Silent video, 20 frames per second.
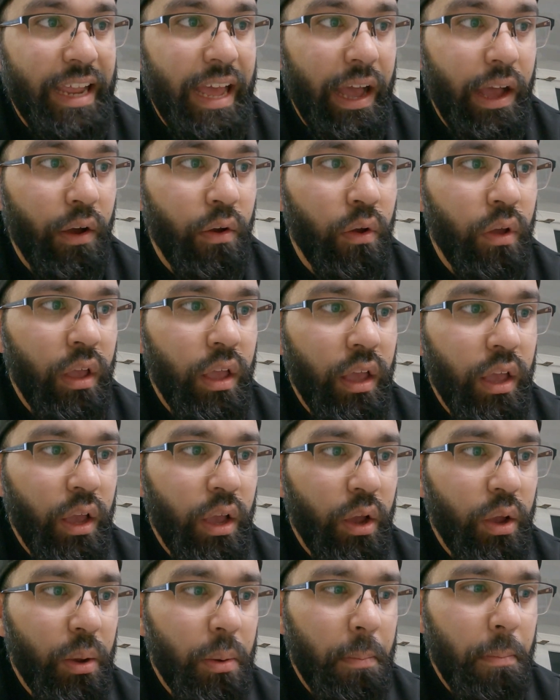Now,
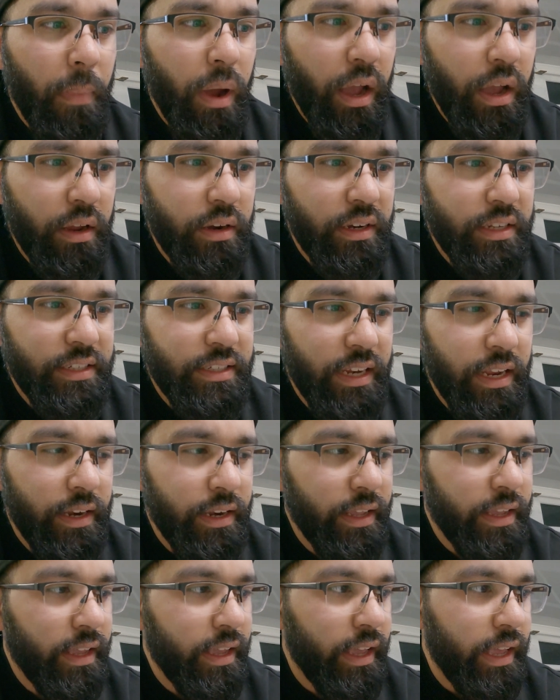my
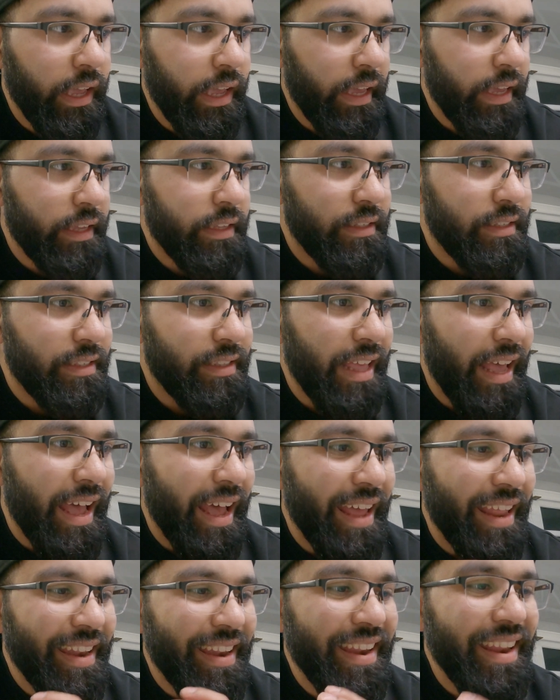understanding is
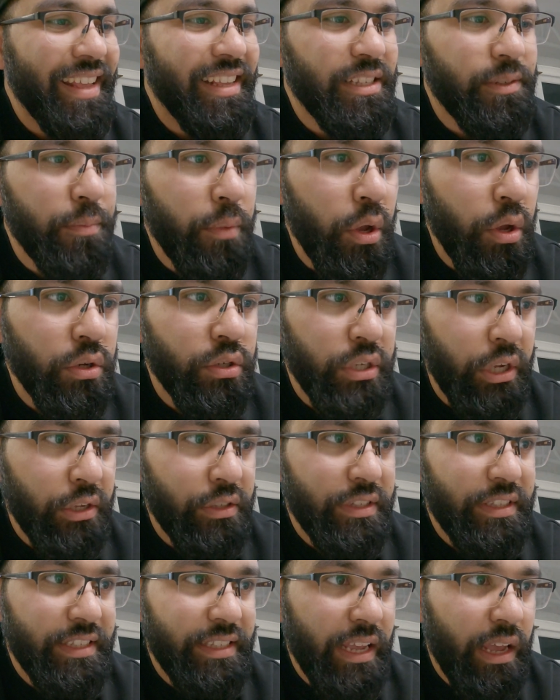that Nismo
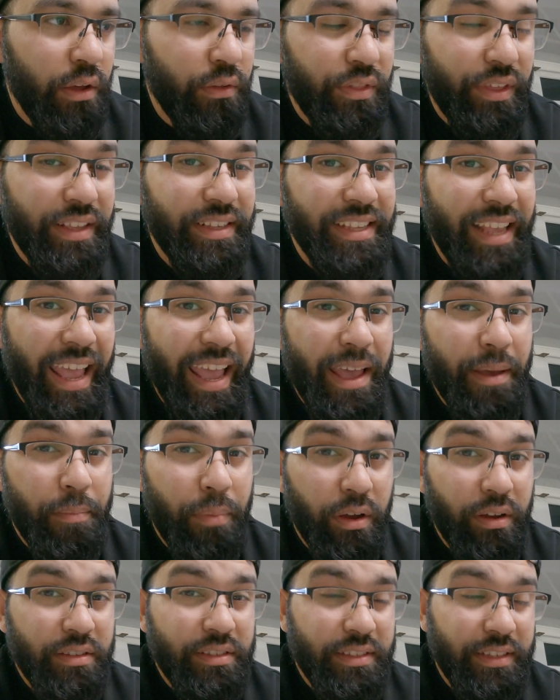don't sell these
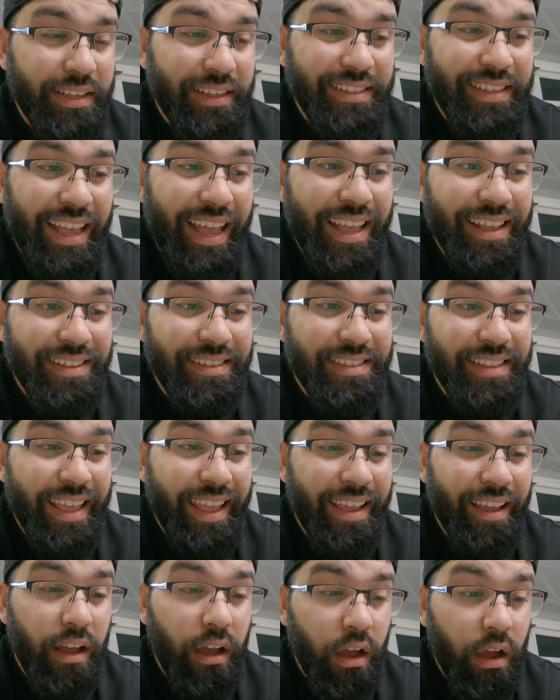airboxes as
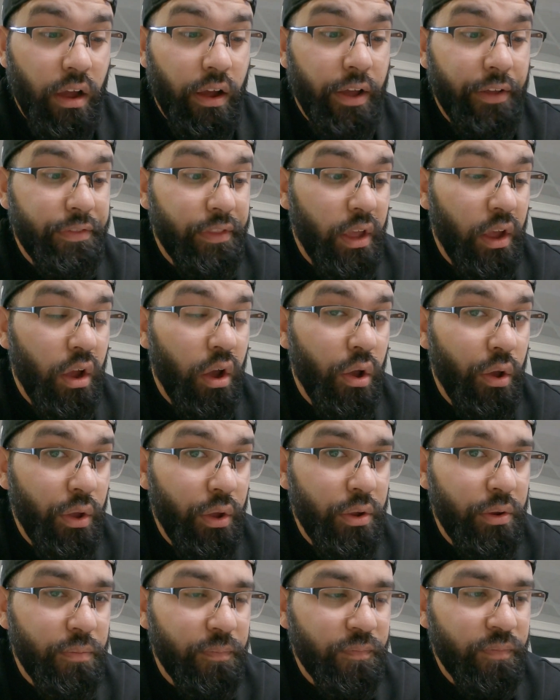they are on their
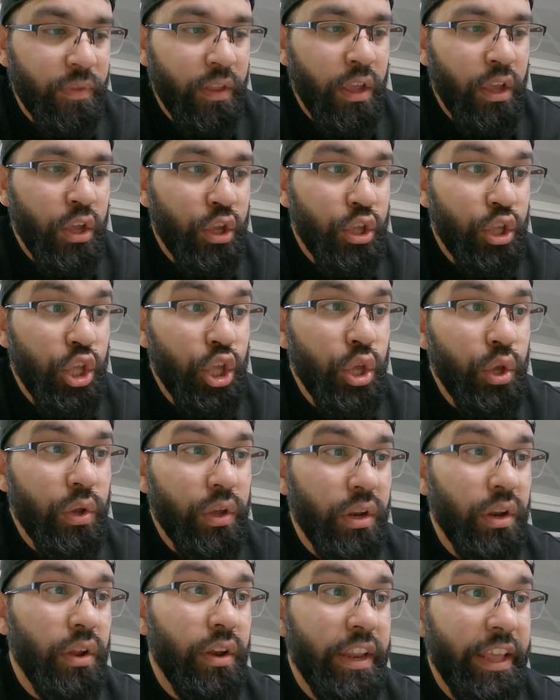own. You
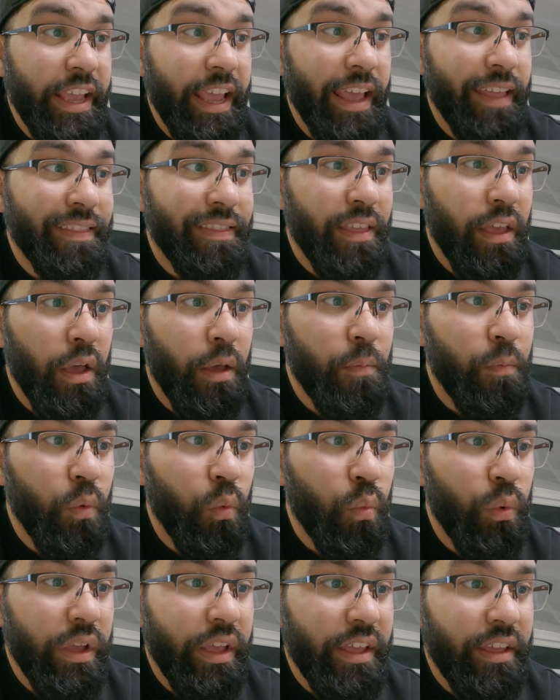can only get them
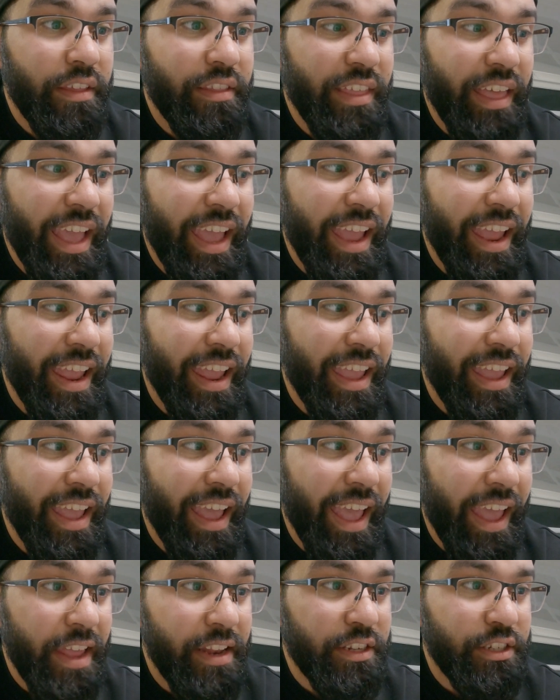with a
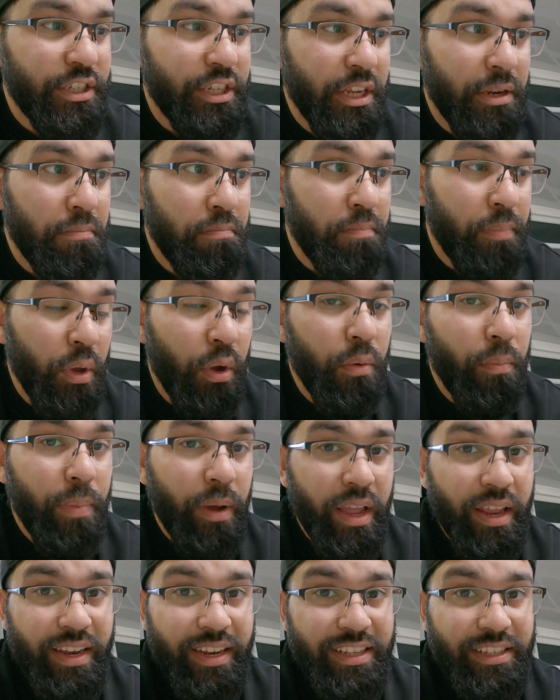engine built
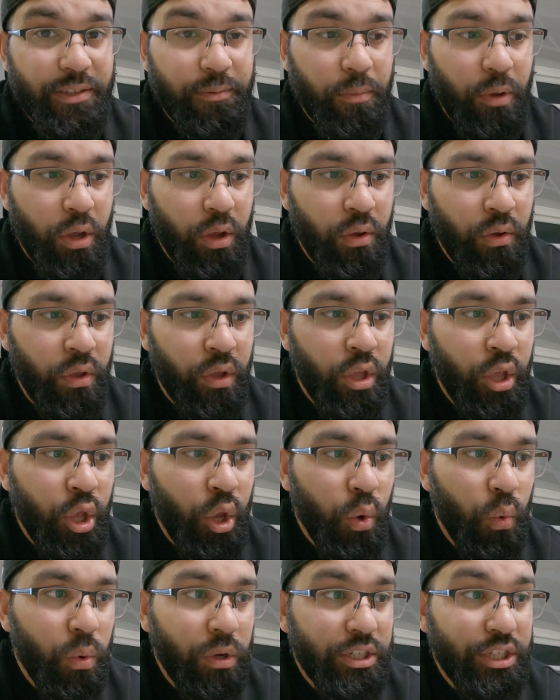by Nismo,
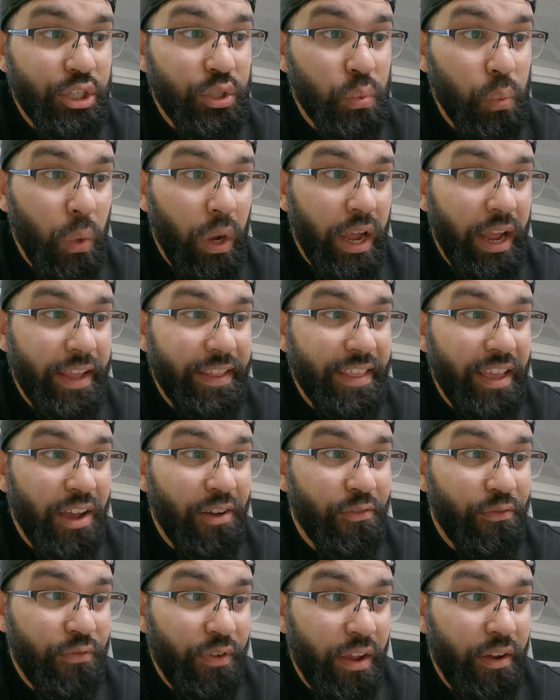which is why they
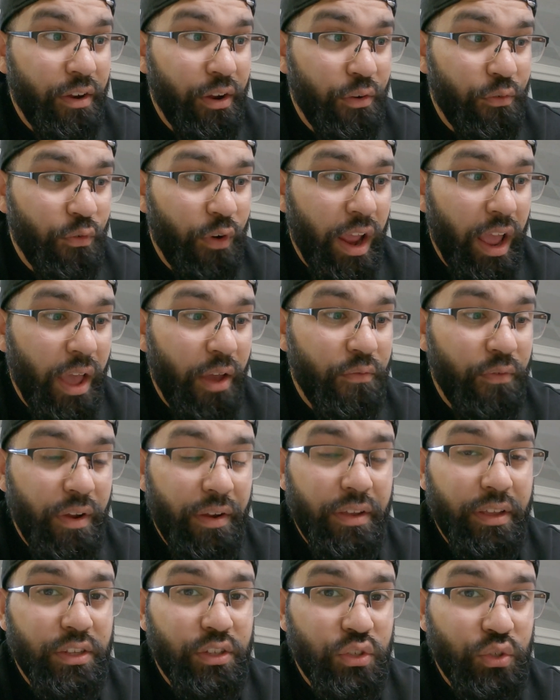are very rare,
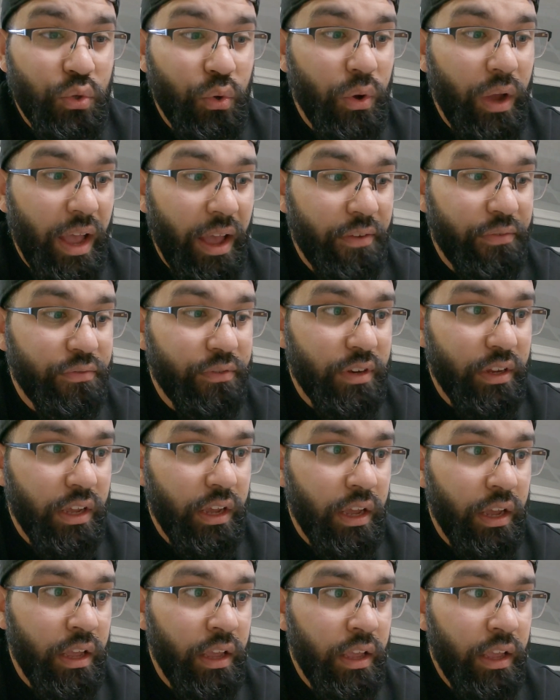very sought
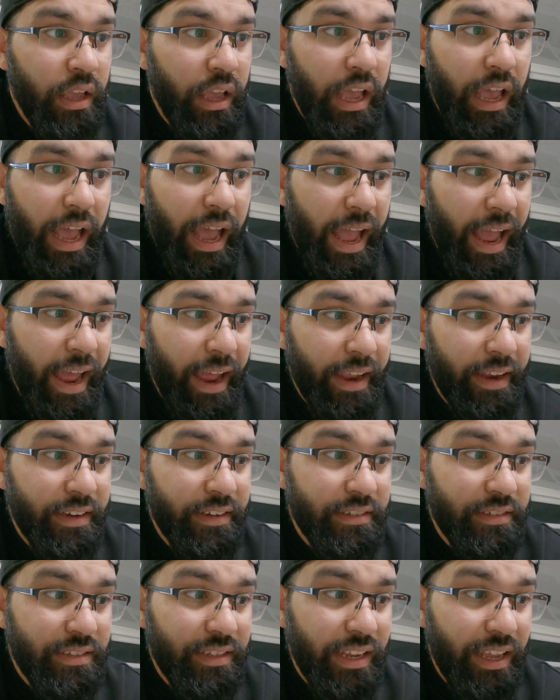after,
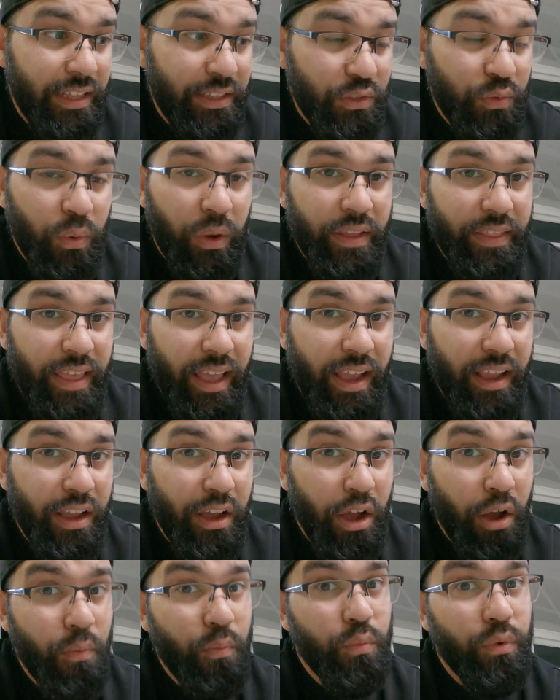and hence why they
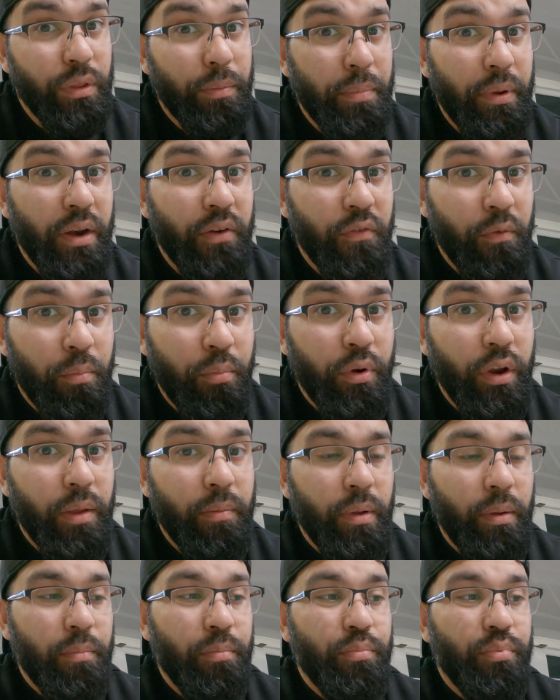come with a bit of a
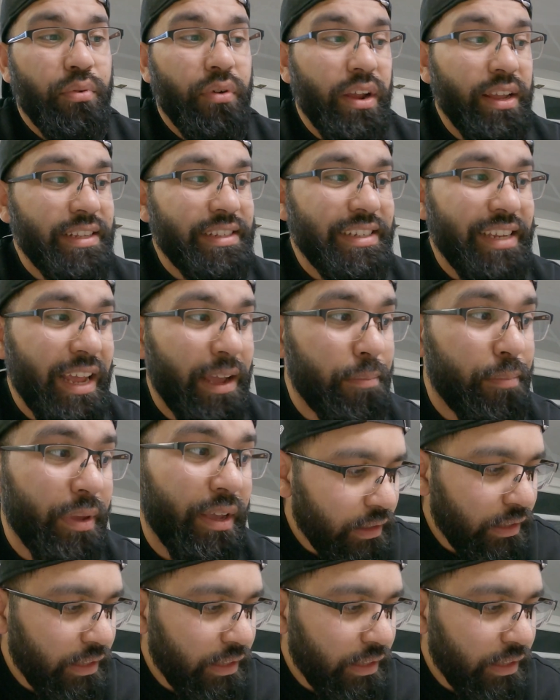premium price tag.